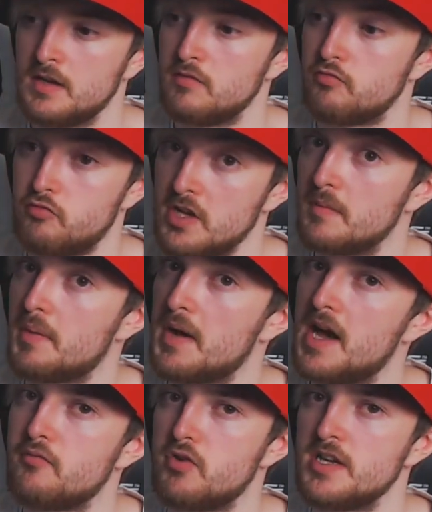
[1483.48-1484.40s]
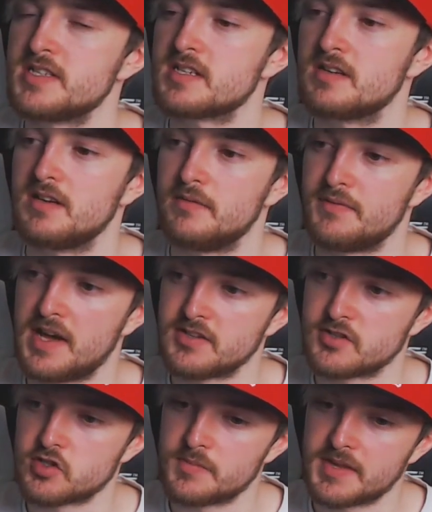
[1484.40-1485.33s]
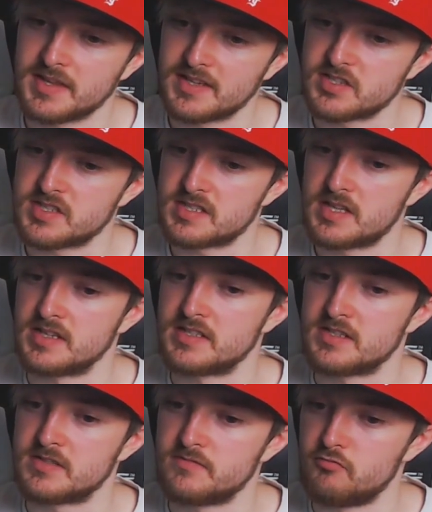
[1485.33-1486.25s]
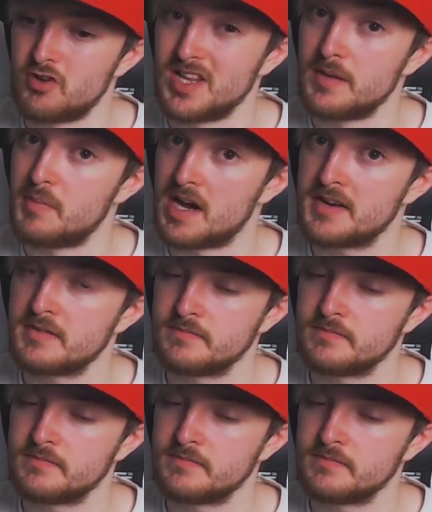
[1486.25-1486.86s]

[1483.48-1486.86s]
real bad risk, if that is something that is really bad.